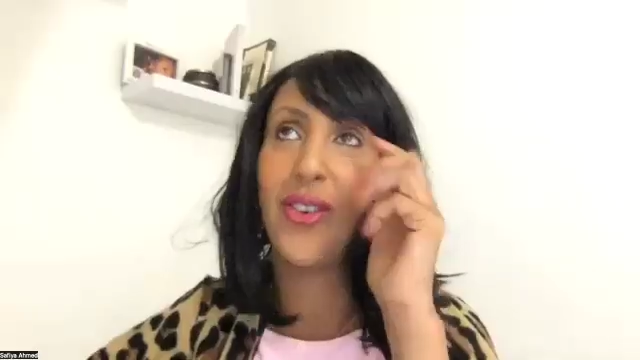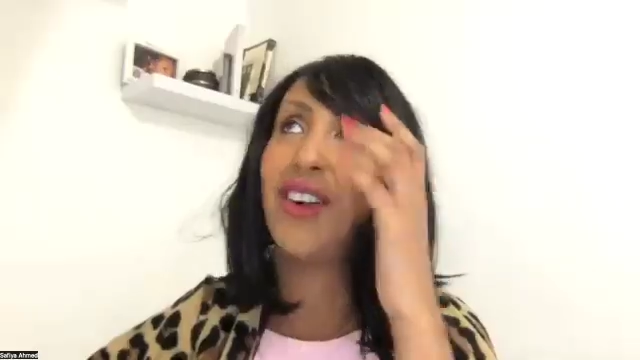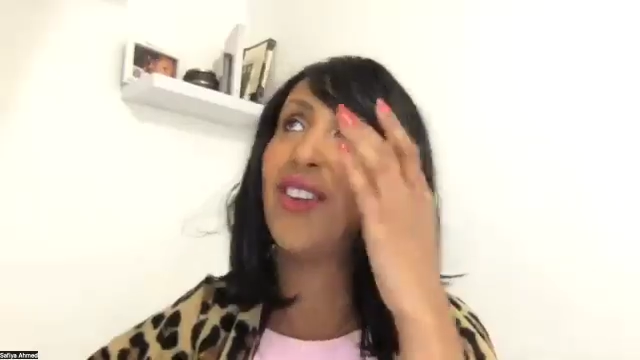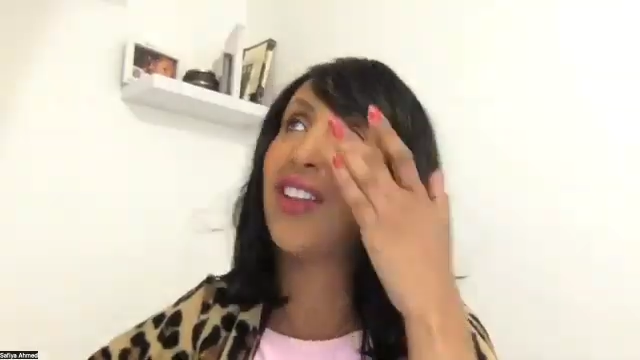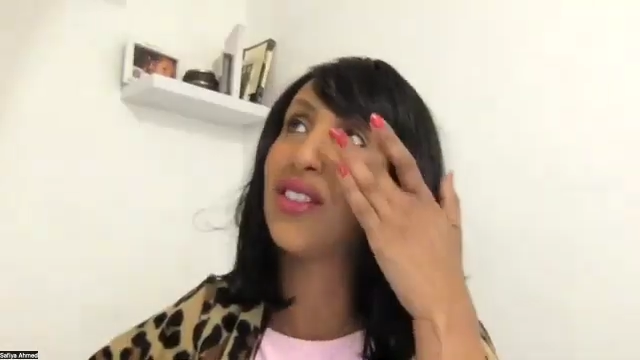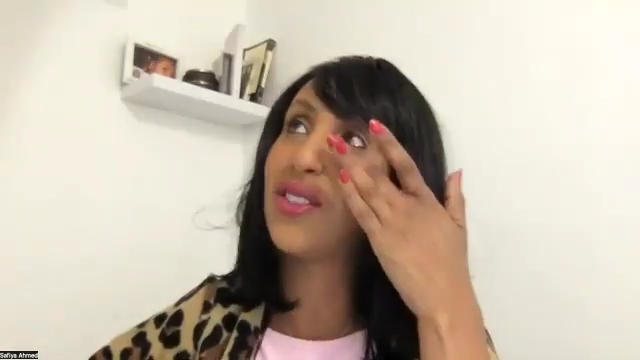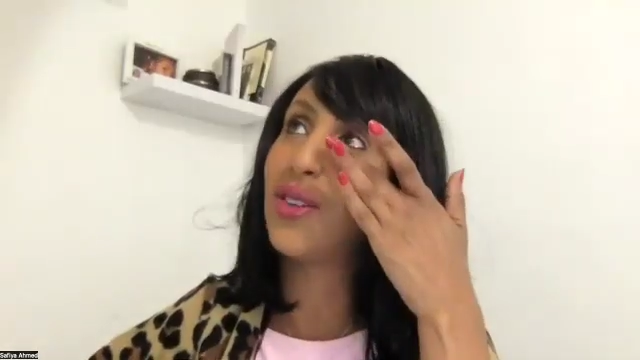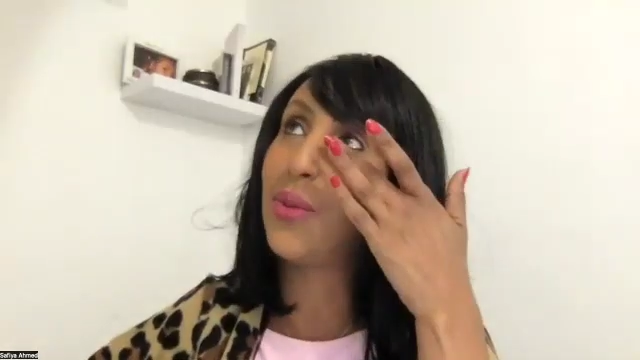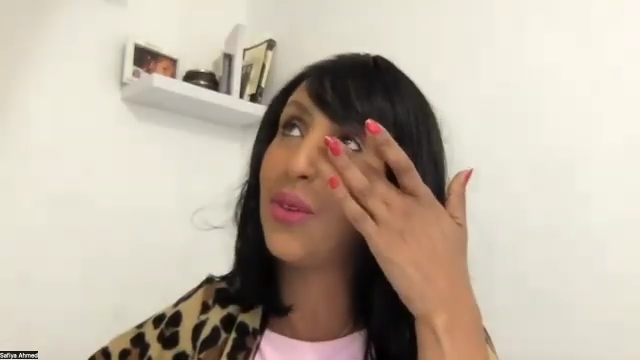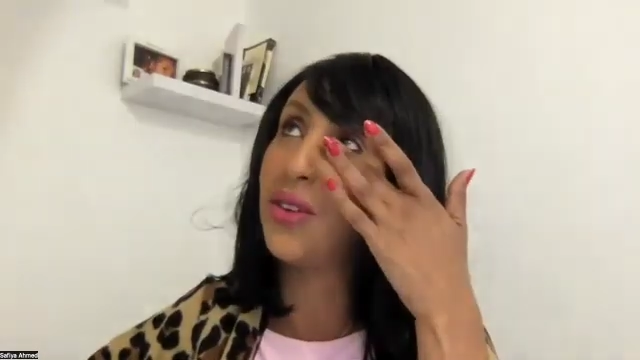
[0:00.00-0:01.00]
wow, that's
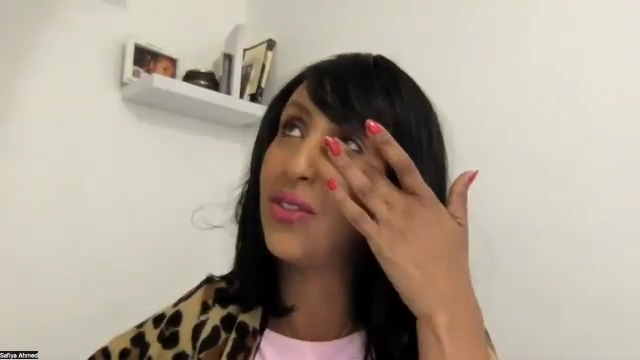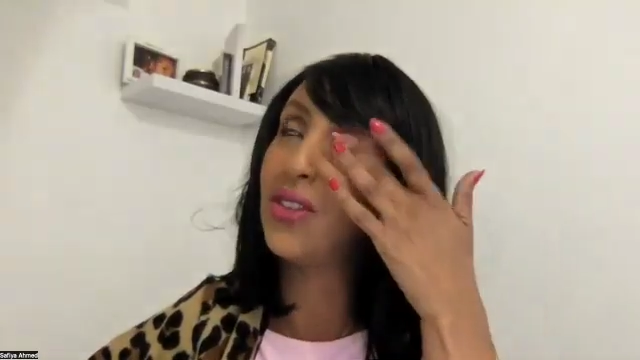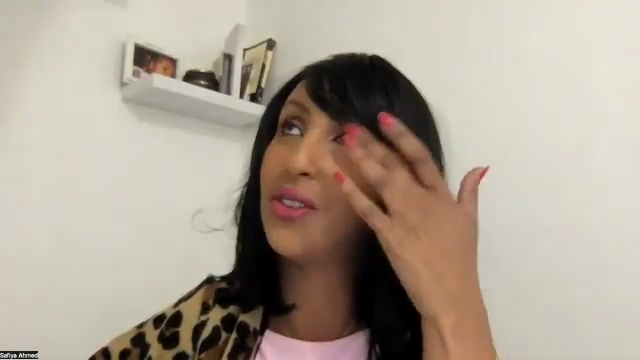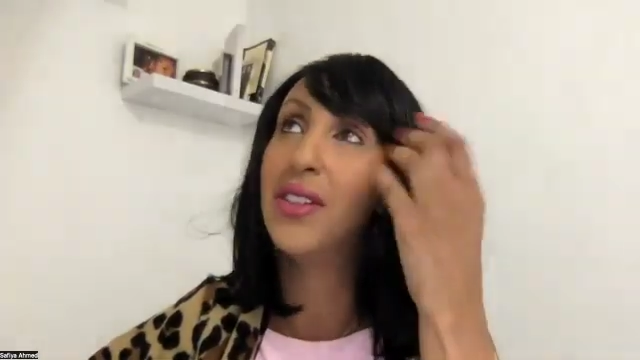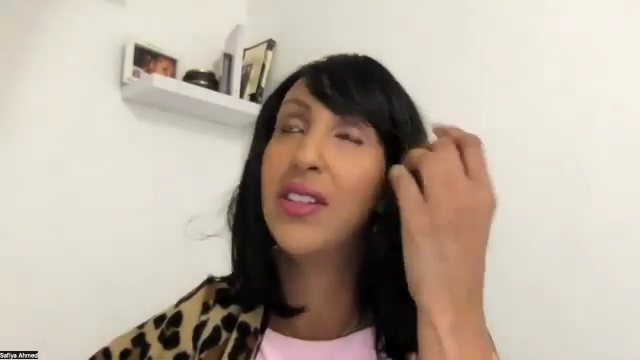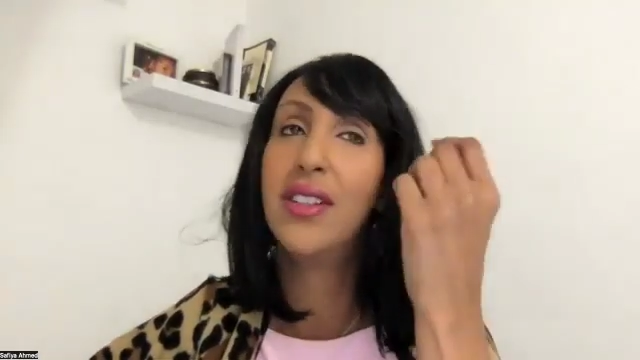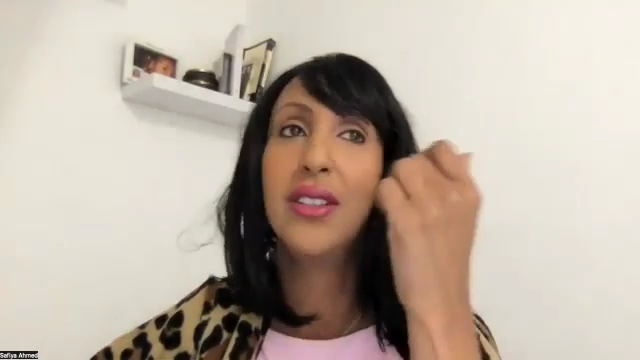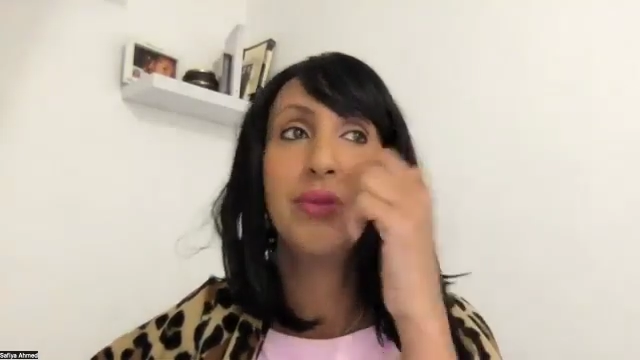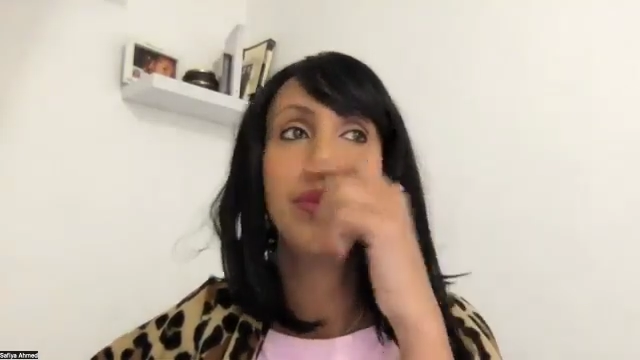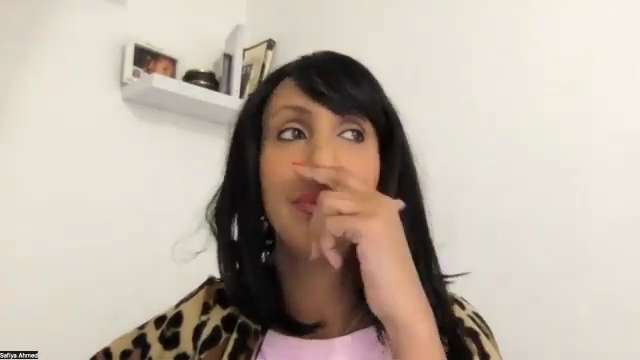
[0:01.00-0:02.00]
so beautiful.
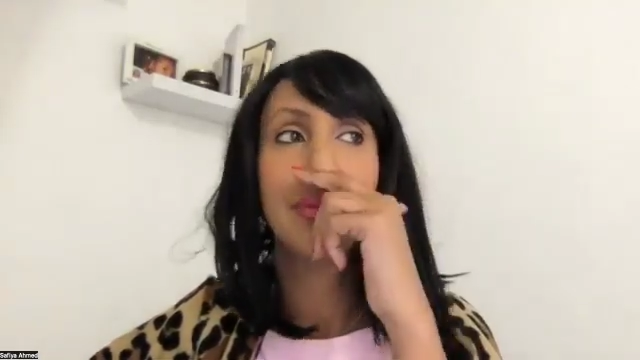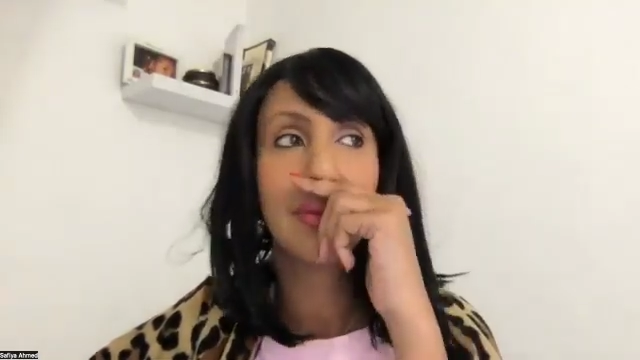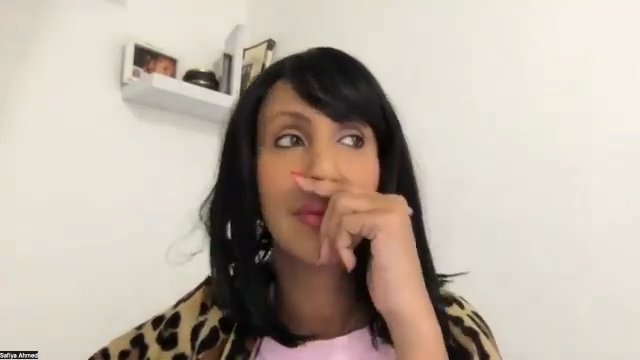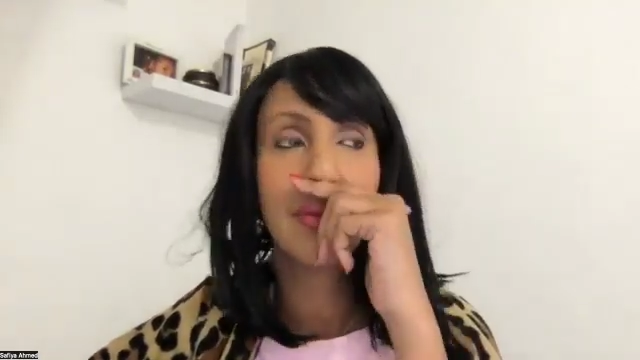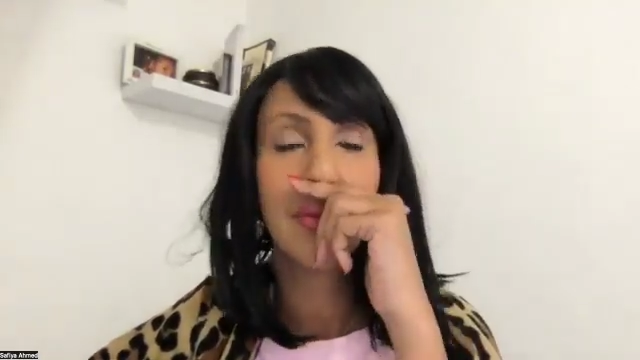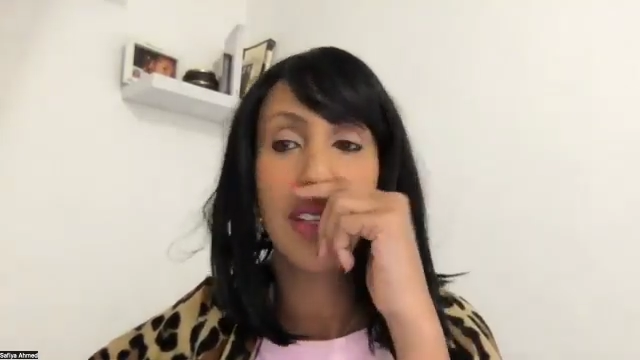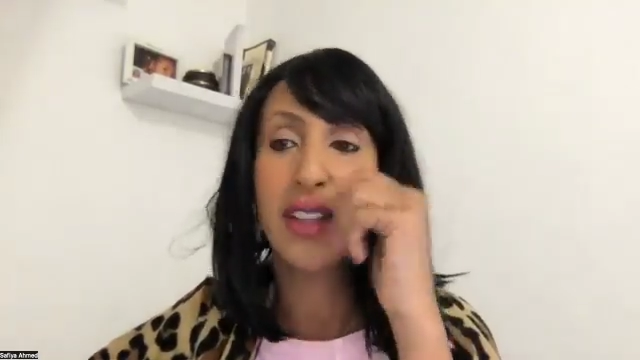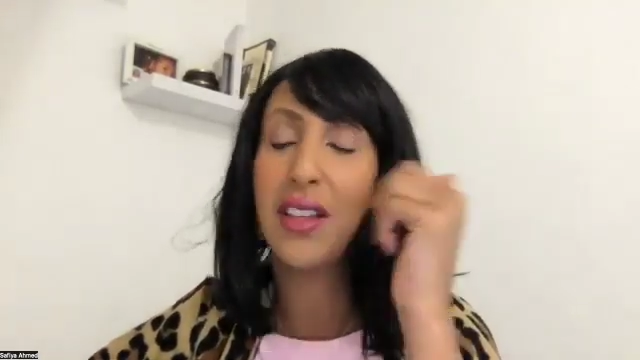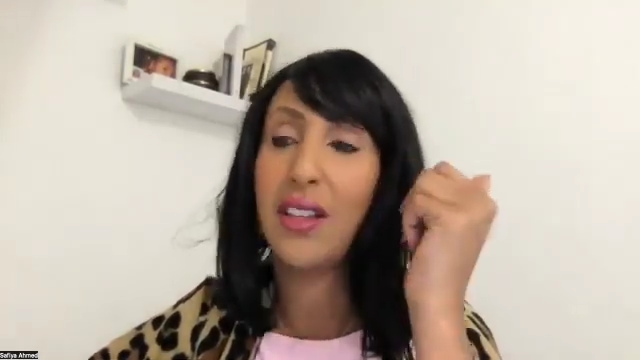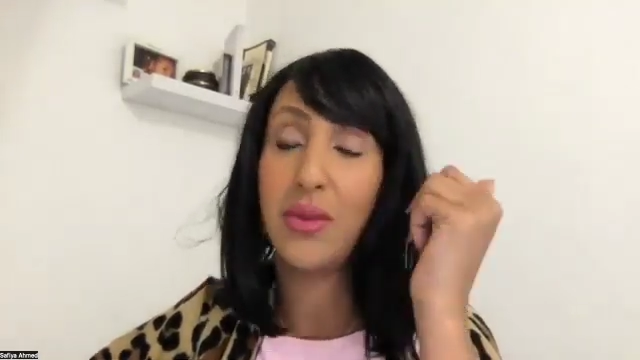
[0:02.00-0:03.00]

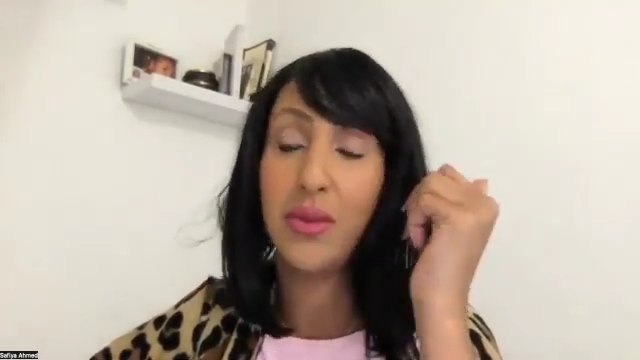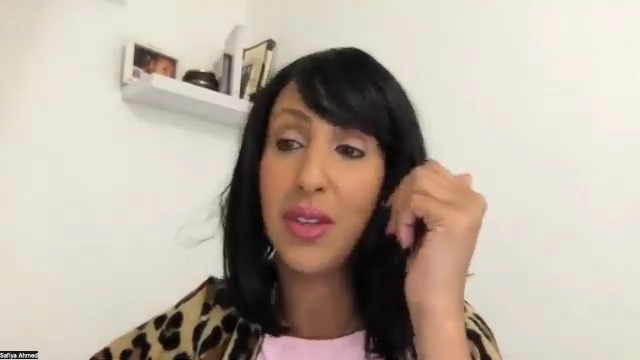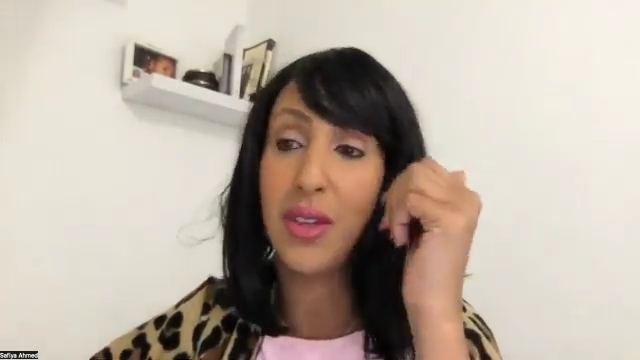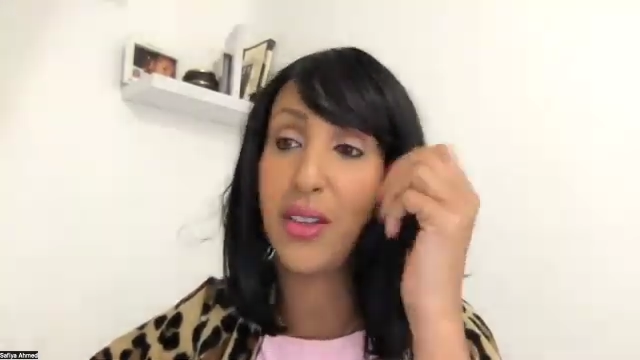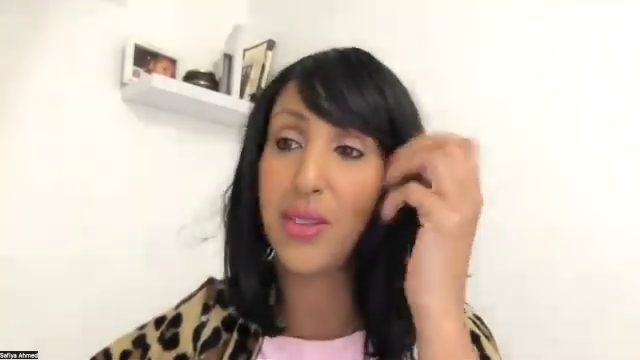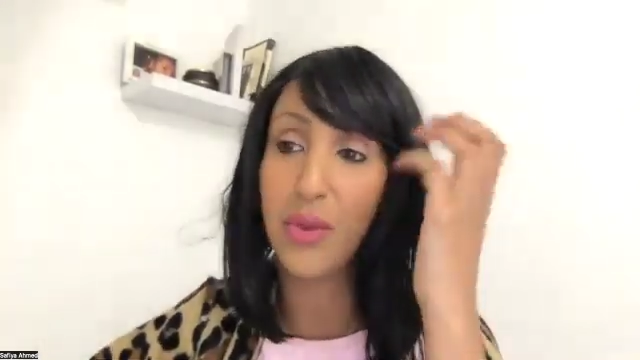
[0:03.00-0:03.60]
It